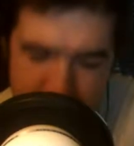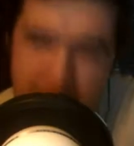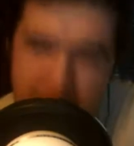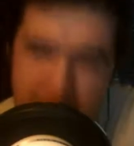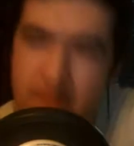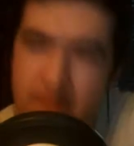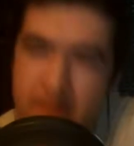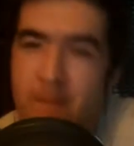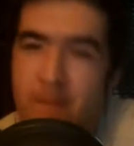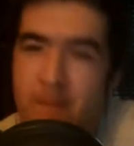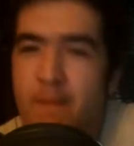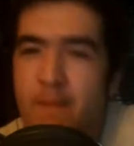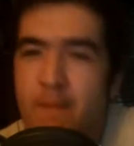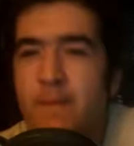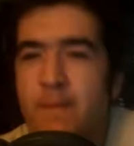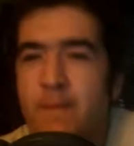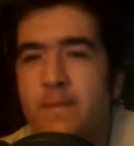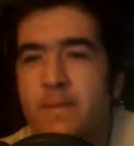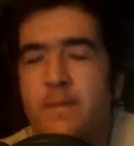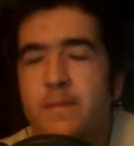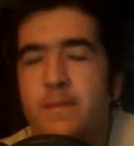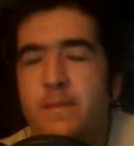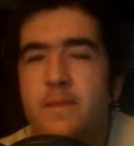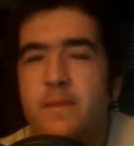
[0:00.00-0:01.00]

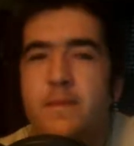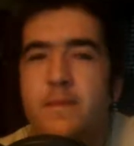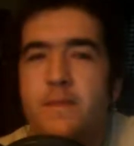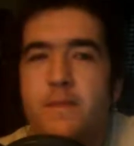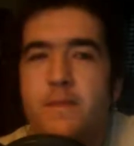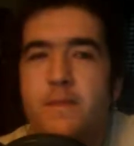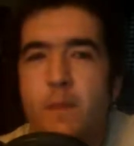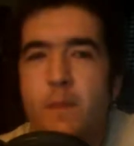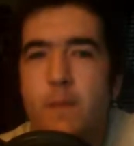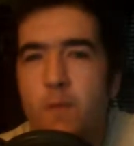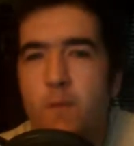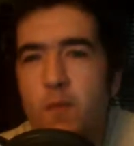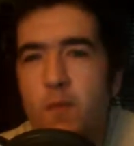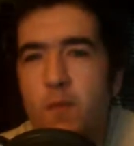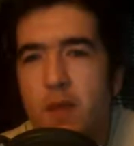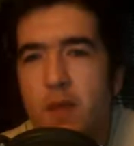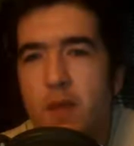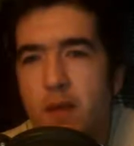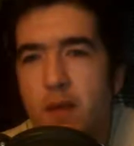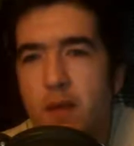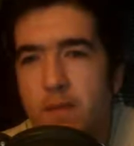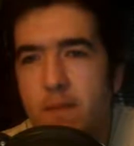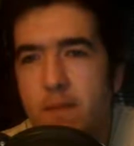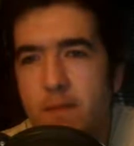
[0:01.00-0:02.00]

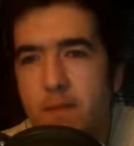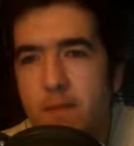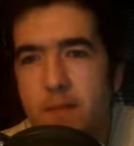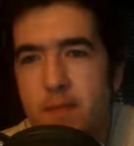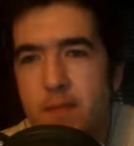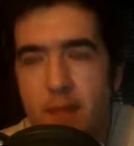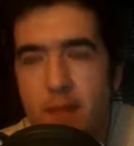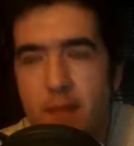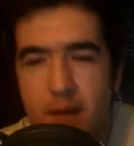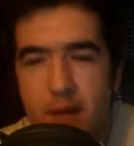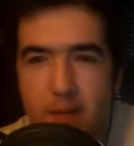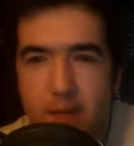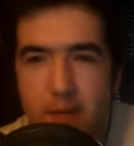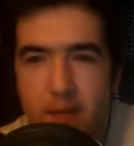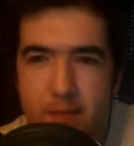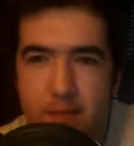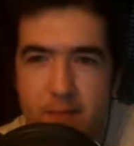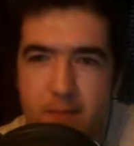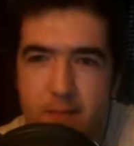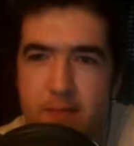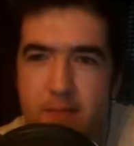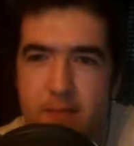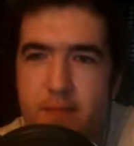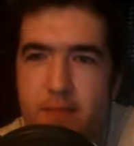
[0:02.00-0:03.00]

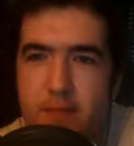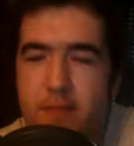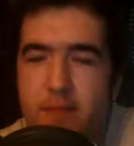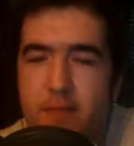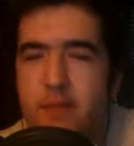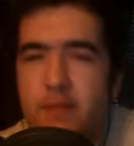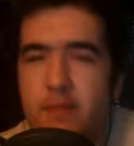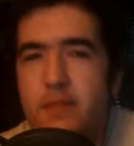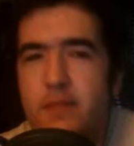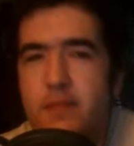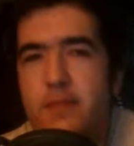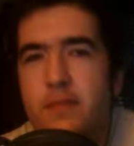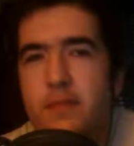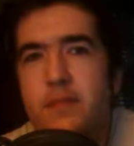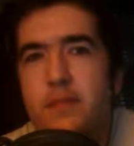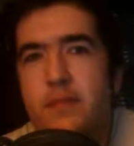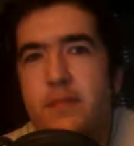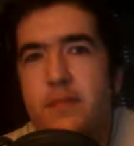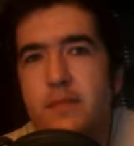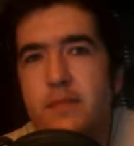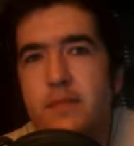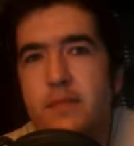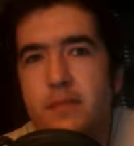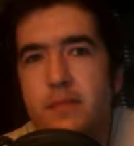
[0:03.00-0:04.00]
(silent)